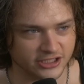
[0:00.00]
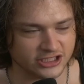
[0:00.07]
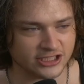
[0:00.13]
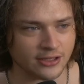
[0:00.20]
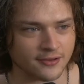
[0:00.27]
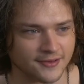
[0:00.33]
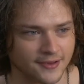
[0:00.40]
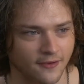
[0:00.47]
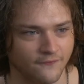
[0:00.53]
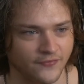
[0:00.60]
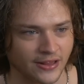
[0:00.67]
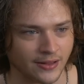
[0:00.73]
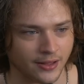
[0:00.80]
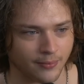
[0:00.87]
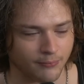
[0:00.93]
She looks like a
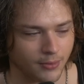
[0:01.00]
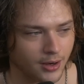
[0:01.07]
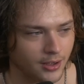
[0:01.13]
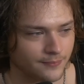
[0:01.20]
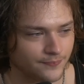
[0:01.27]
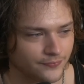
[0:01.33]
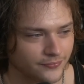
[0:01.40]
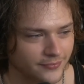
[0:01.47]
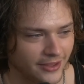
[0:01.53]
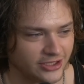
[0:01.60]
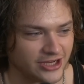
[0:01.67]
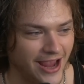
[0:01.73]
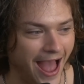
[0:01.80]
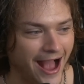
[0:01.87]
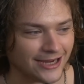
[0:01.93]
villain, bruh.
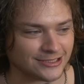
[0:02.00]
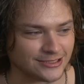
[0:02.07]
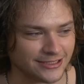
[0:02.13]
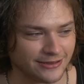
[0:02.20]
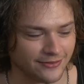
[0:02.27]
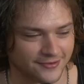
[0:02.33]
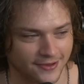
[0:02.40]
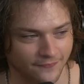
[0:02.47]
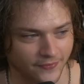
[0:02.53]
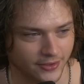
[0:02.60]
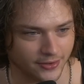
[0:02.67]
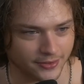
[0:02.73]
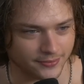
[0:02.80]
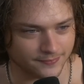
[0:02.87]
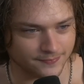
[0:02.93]
She actually looks like a
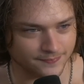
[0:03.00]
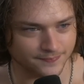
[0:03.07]
villain.